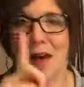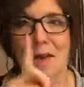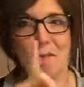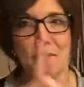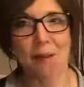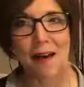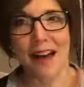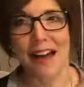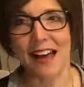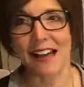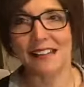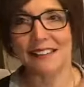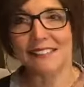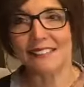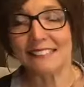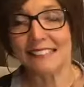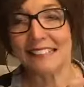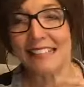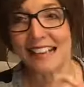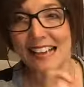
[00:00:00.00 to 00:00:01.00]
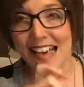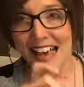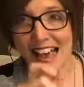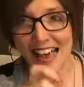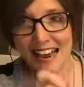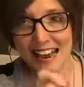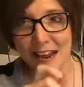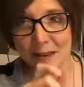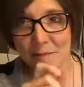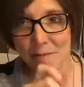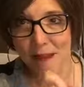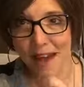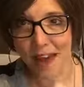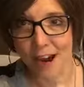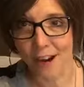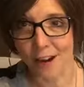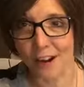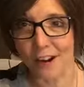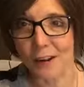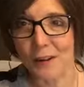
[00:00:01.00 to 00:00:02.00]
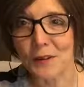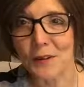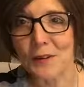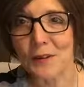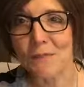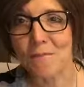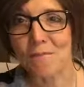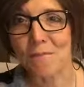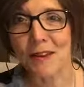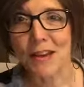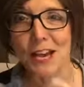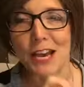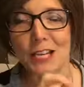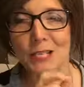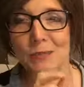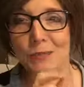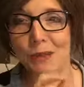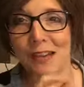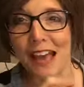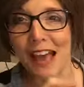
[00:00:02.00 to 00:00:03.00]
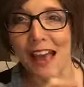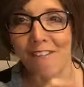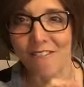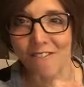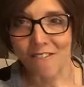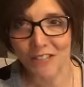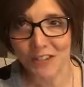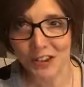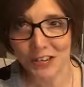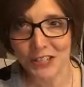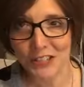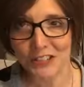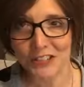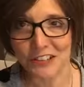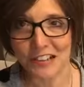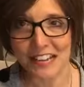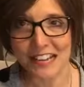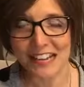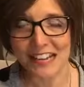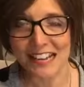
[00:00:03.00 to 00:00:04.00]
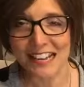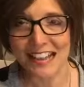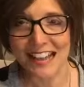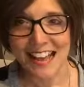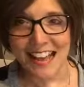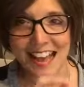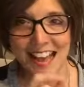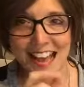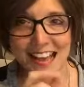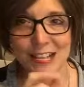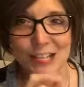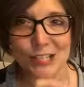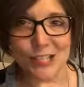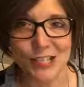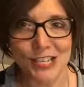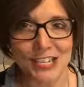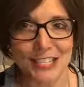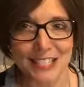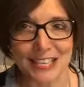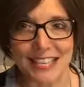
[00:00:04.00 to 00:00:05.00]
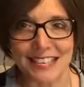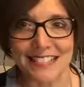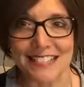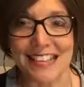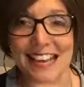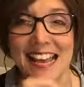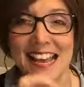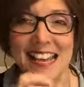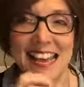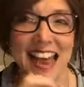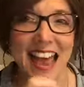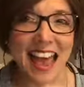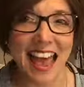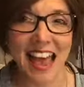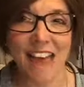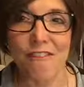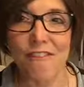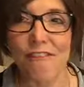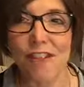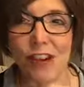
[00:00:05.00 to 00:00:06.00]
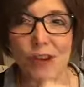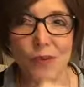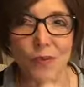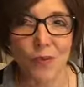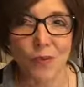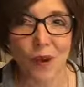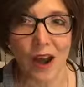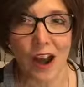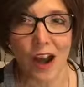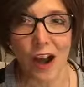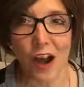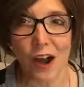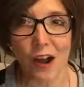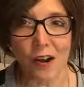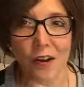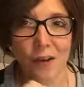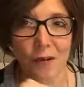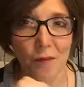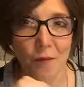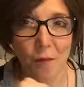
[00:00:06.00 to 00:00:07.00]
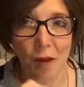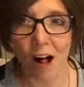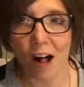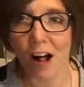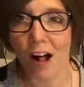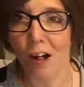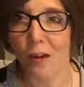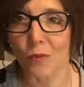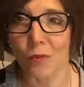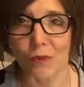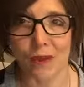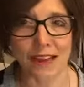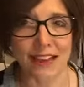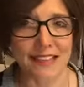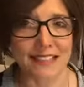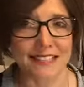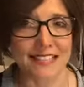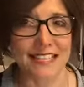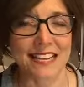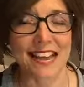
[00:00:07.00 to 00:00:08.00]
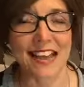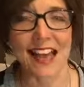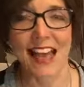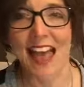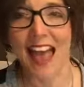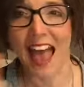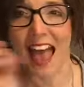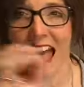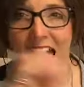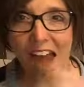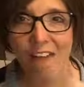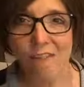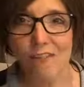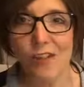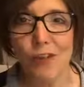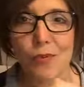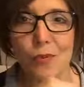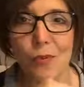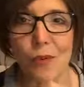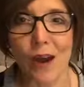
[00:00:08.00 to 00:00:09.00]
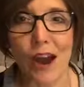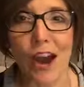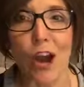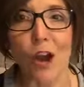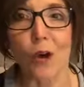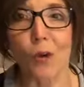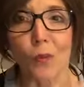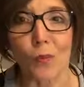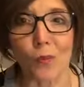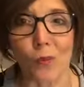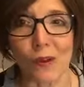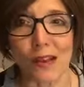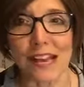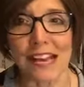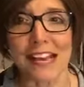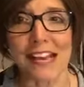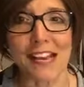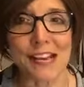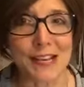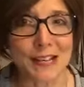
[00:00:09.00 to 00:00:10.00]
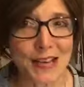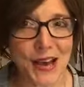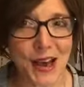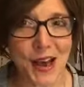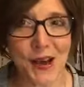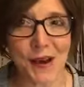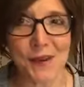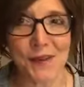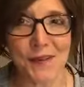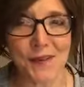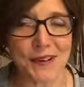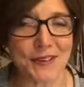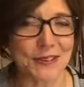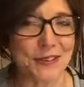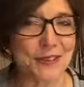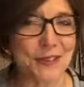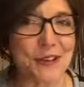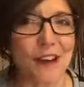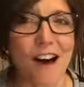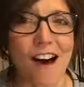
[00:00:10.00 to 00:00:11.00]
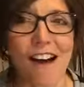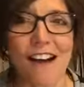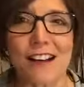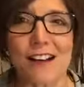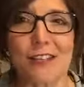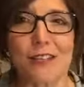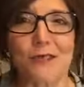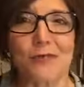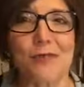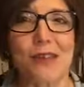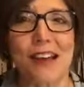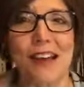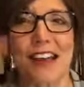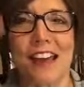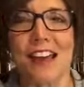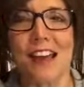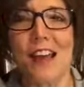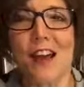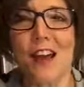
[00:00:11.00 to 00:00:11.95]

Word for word: But it didn't matter because we had victory and Jesus. And everywhere Paul went, everywhere we go, as long as we,